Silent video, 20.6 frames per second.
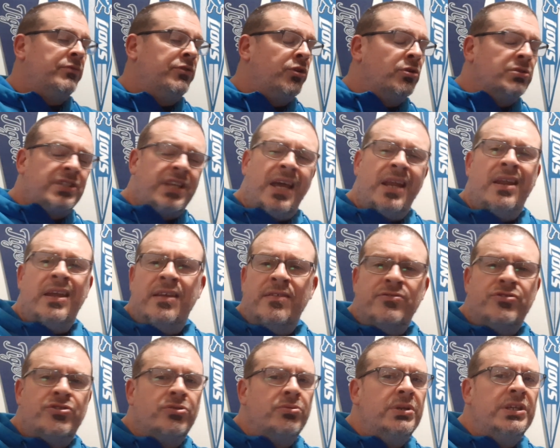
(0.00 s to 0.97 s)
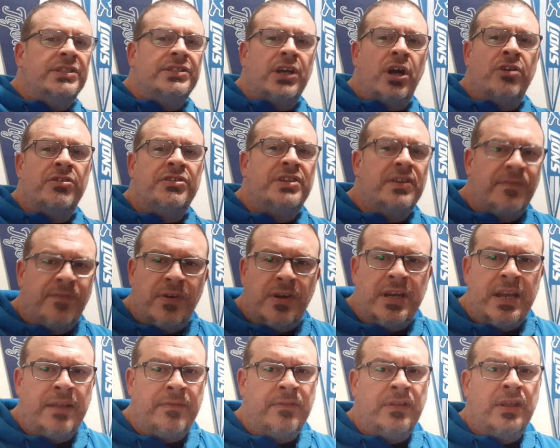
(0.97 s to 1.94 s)
Those kind of injuries are
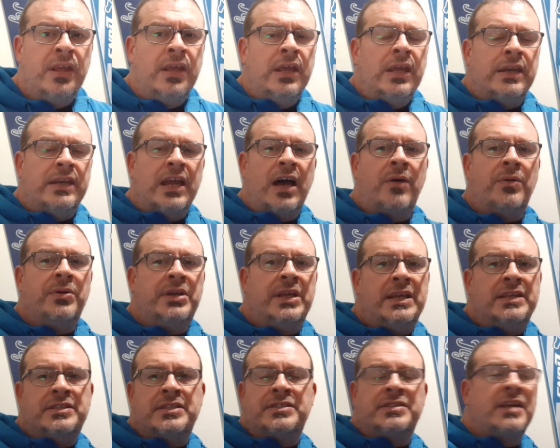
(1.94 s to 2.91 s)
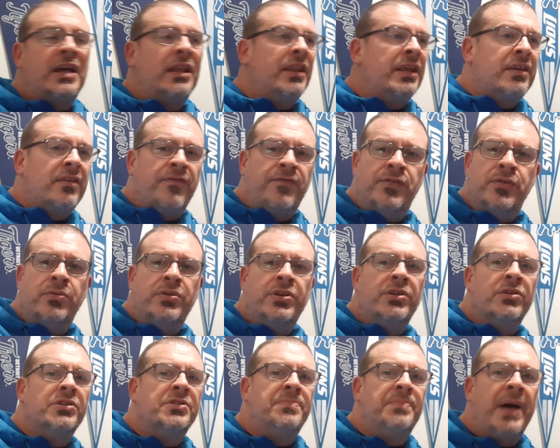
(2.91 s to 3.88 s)
different nowadays. It's not like a few
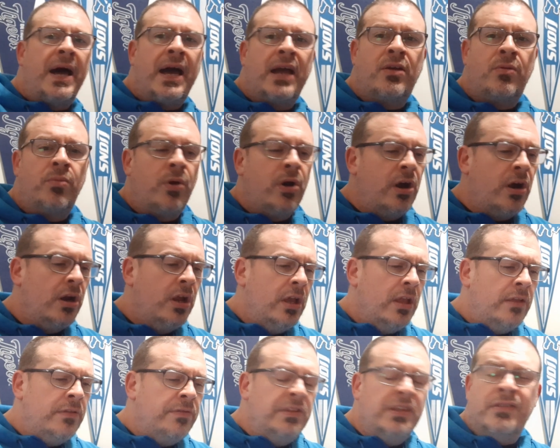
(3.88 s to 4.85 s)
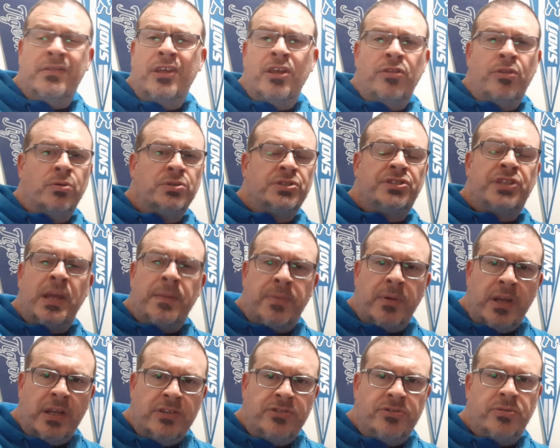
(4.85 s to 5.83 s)
years back where those type
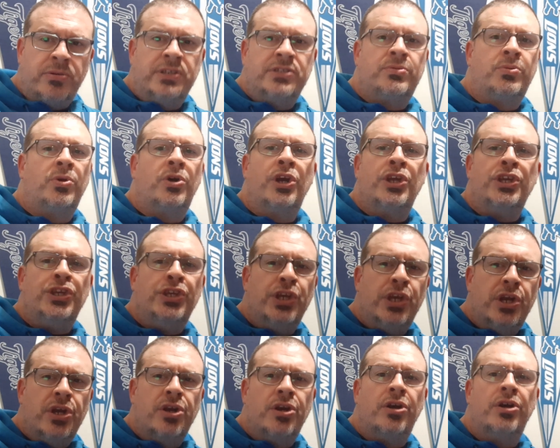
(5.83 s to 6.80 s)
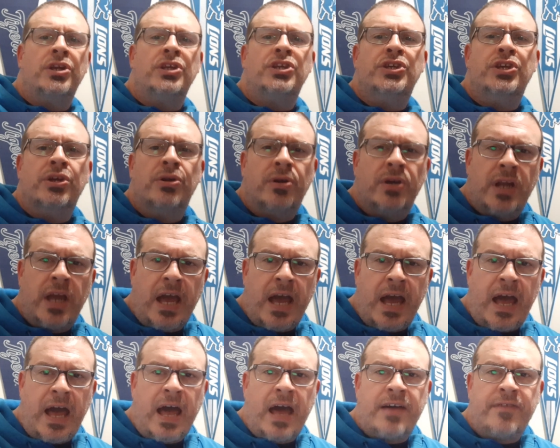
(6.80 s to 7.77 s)
of injuries were a year and a
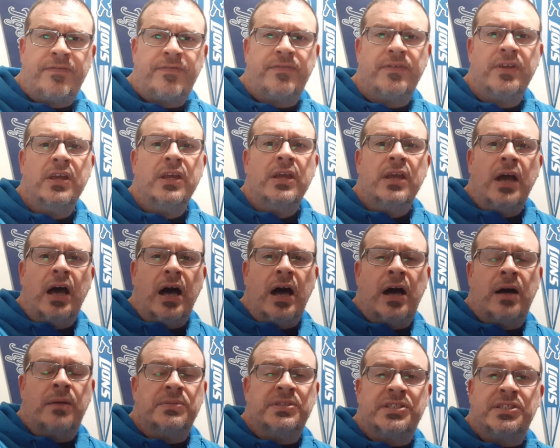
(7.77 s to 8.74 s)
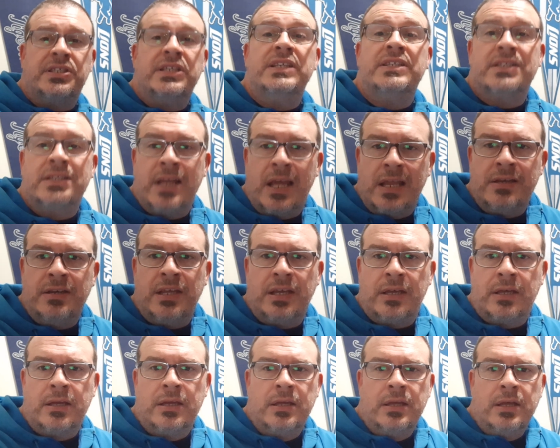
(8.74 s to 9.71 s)
half,
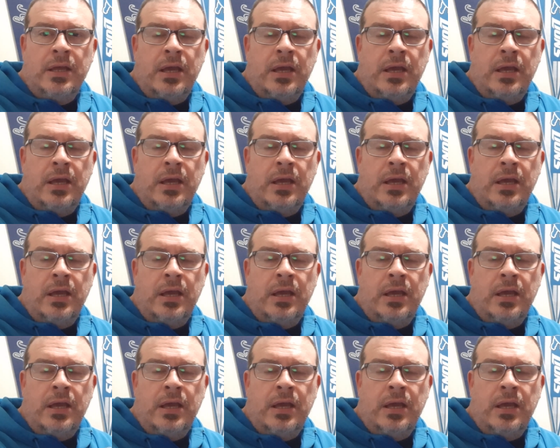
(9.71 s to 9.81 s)
season-ending